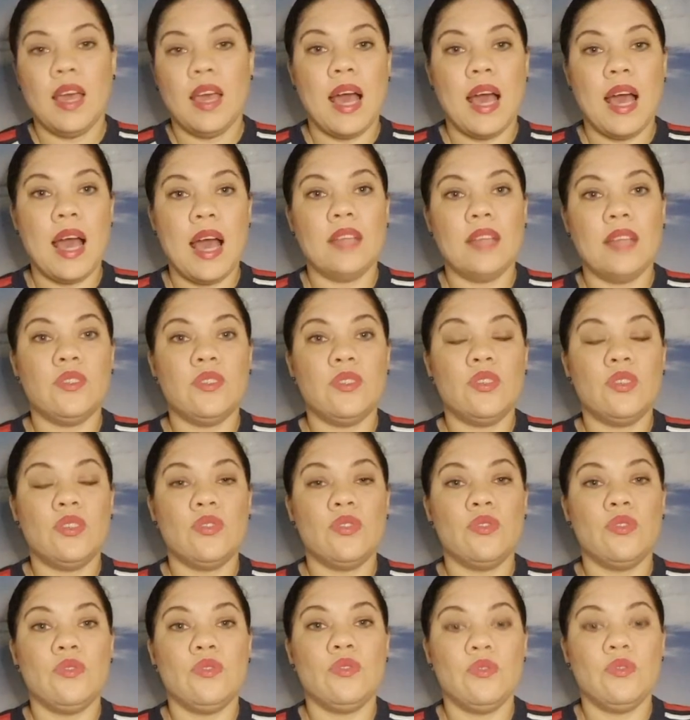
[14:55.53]
and
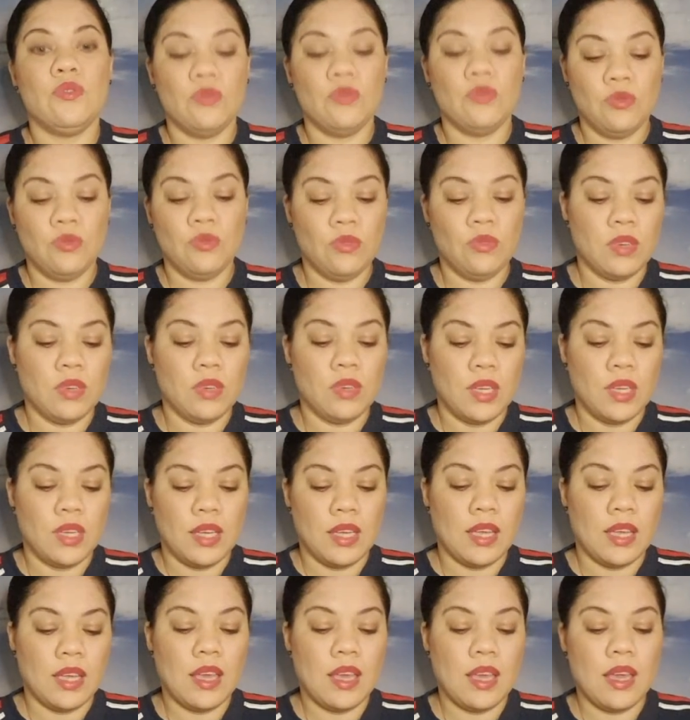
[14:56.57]
to
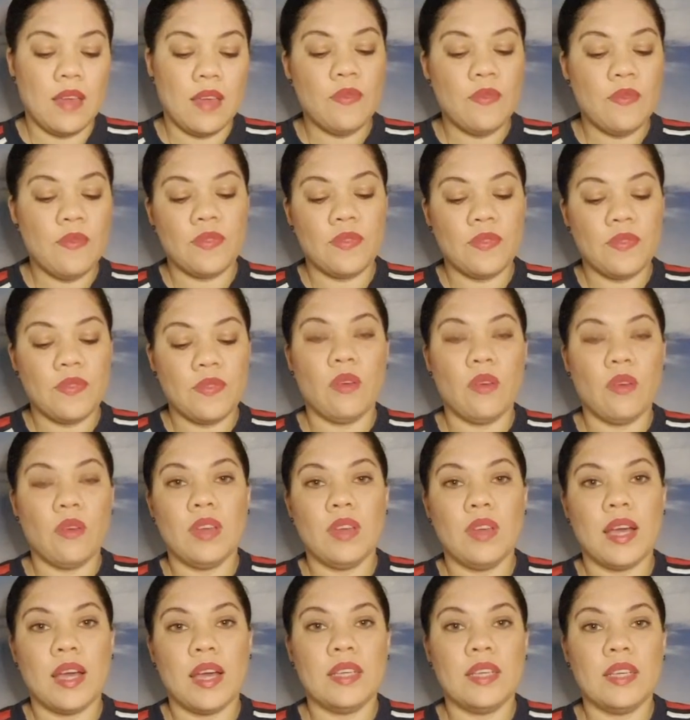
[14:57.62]
give that own
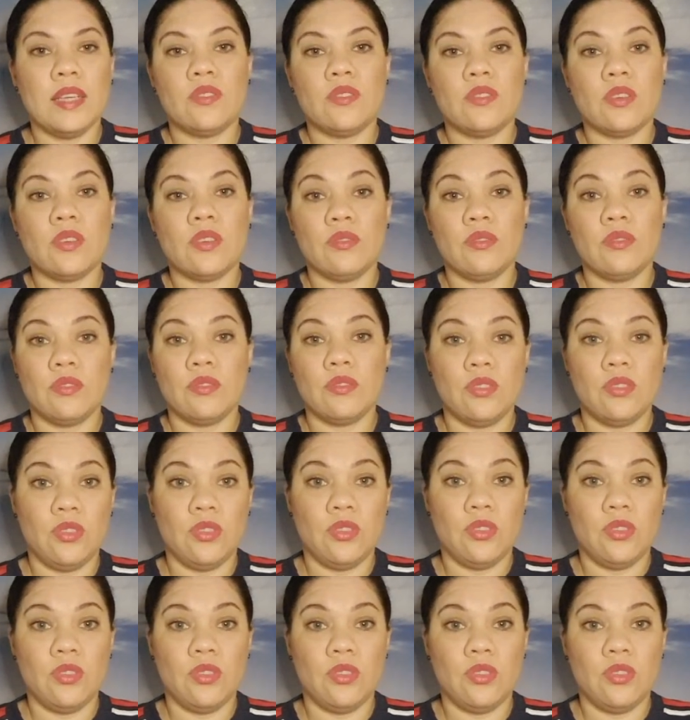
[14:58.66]
guidance also to